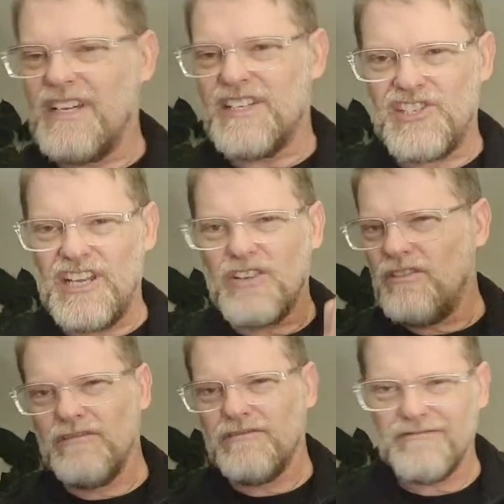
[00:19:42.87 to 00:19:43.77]

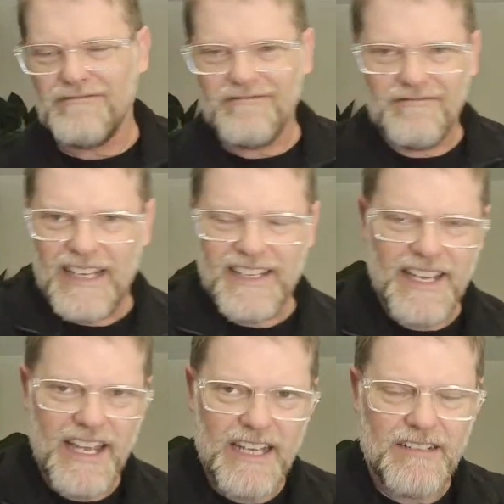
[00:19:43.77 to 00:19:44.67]
sickle
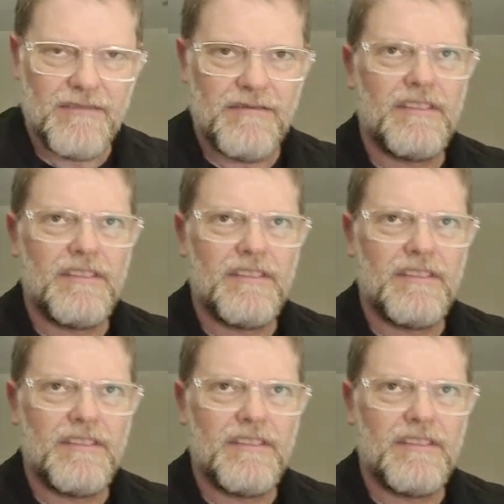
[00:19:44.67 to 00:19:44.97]
again.